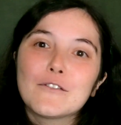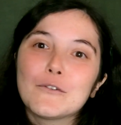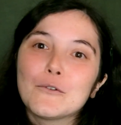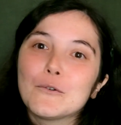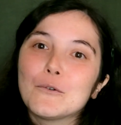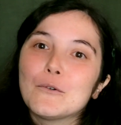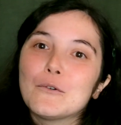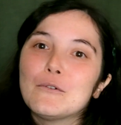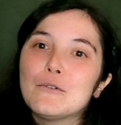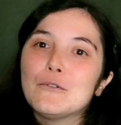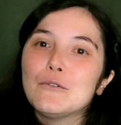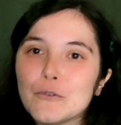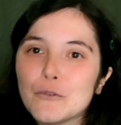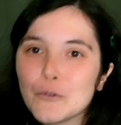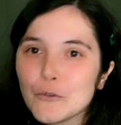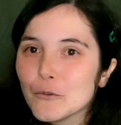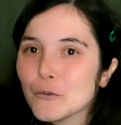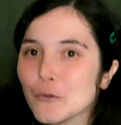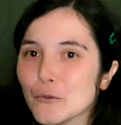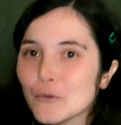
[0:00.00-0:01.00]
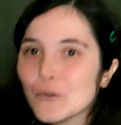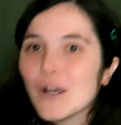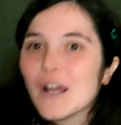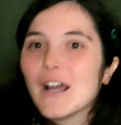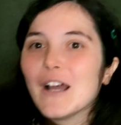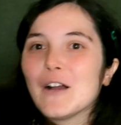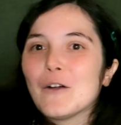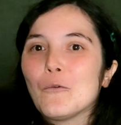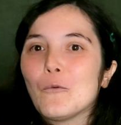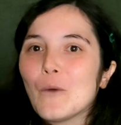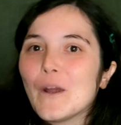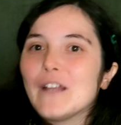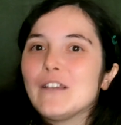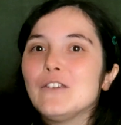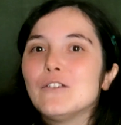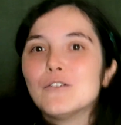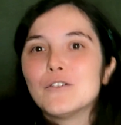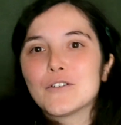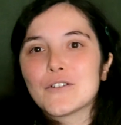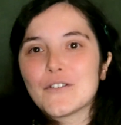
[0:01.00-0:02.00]
to do when
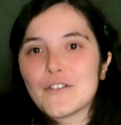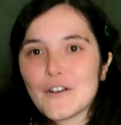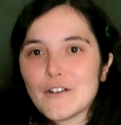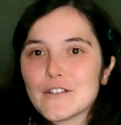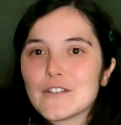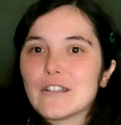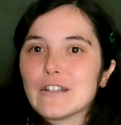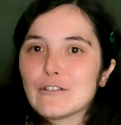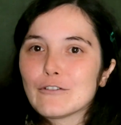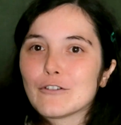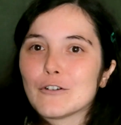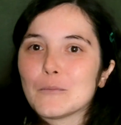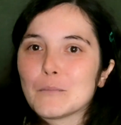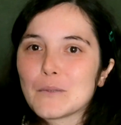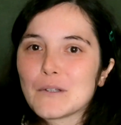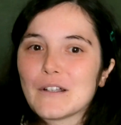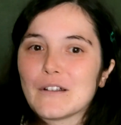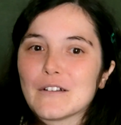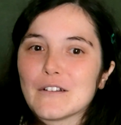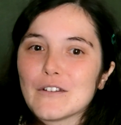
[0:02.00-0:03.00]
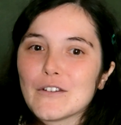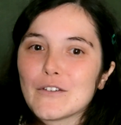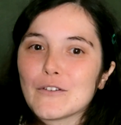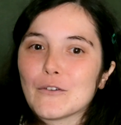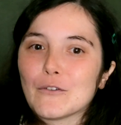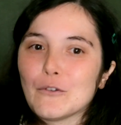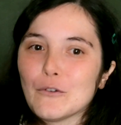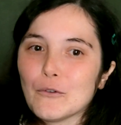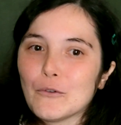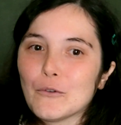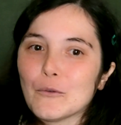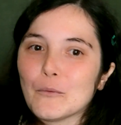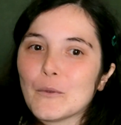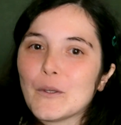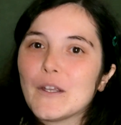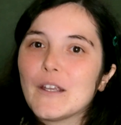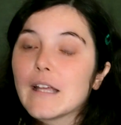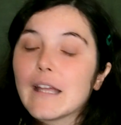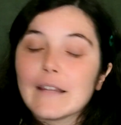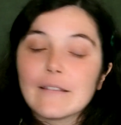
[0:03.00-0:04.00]
you're searching for playlists on YouTube.
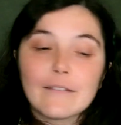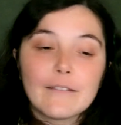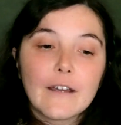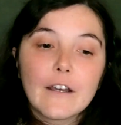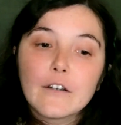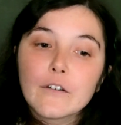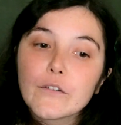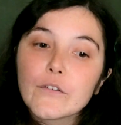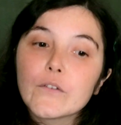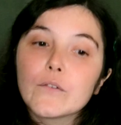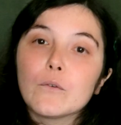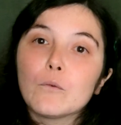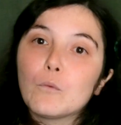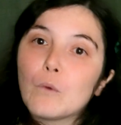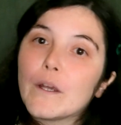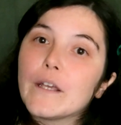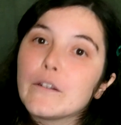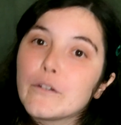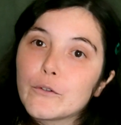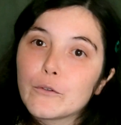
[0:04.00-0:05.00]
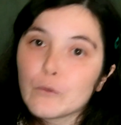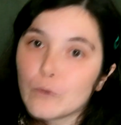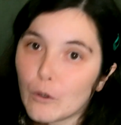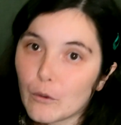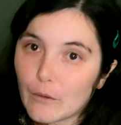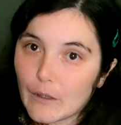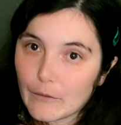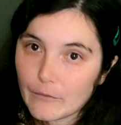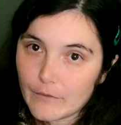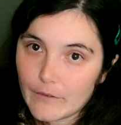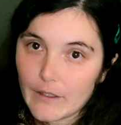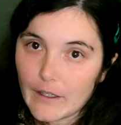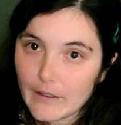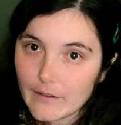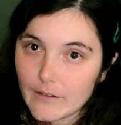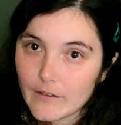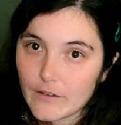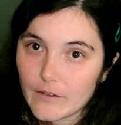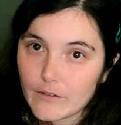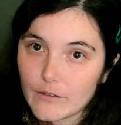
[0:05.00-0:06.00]
And there's ways to go around
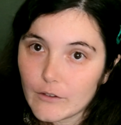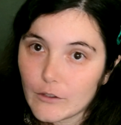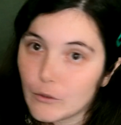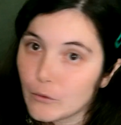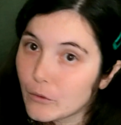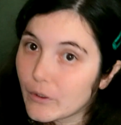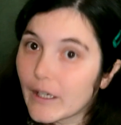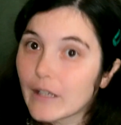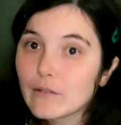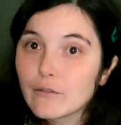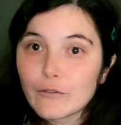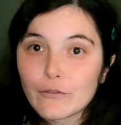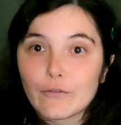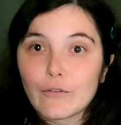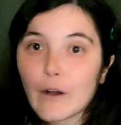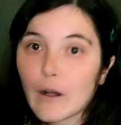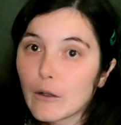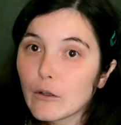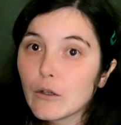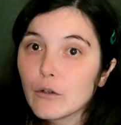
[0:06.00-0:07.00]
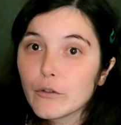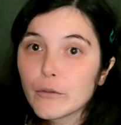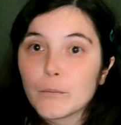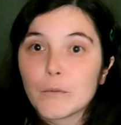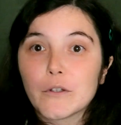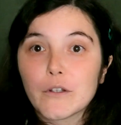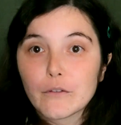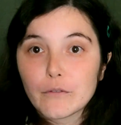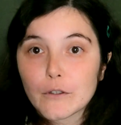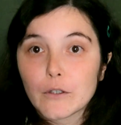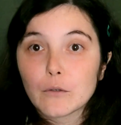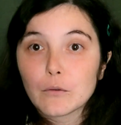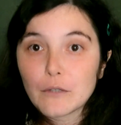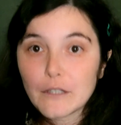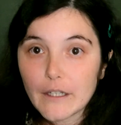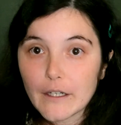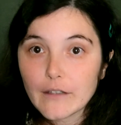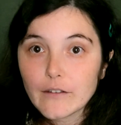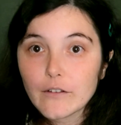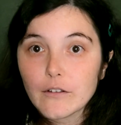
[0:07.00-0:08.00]
that. You can follow specific
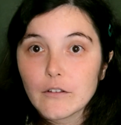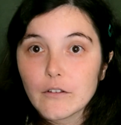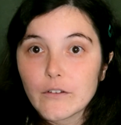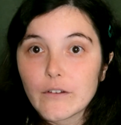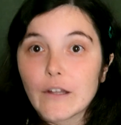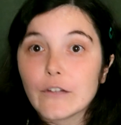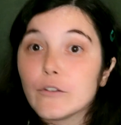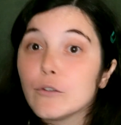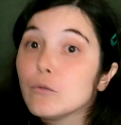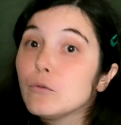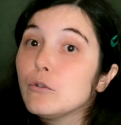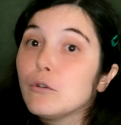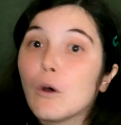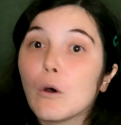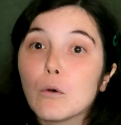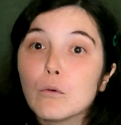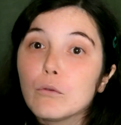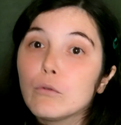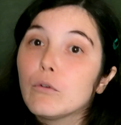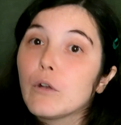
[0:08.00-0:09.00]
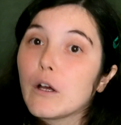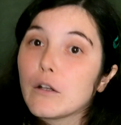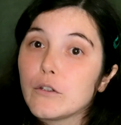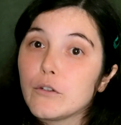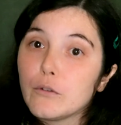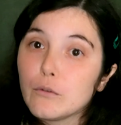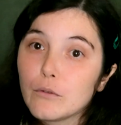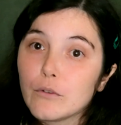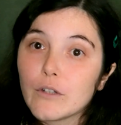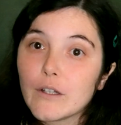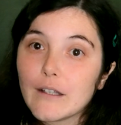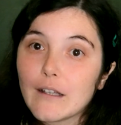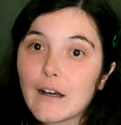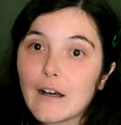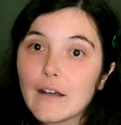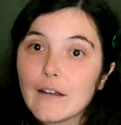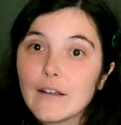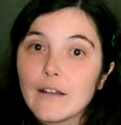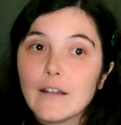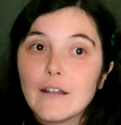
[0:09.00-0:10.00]
creators that you know do not use
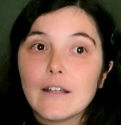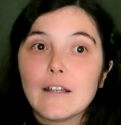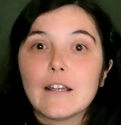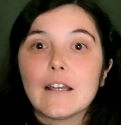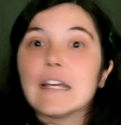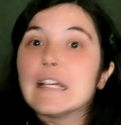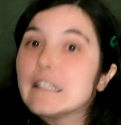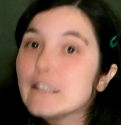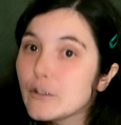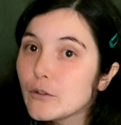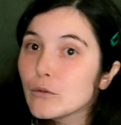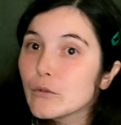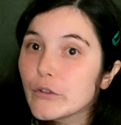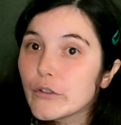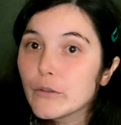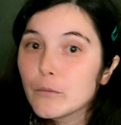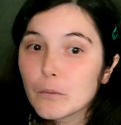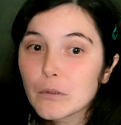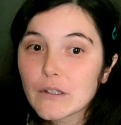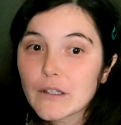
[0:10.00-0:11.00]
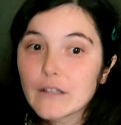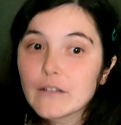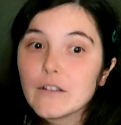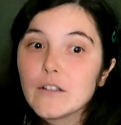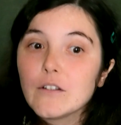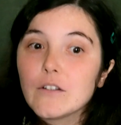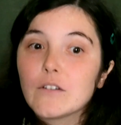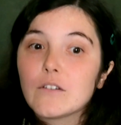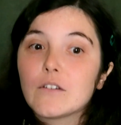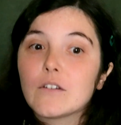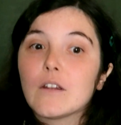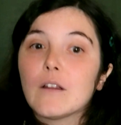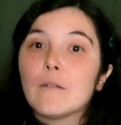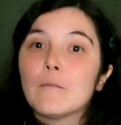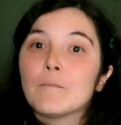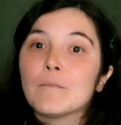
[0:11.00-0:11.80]
AI and use their playlists.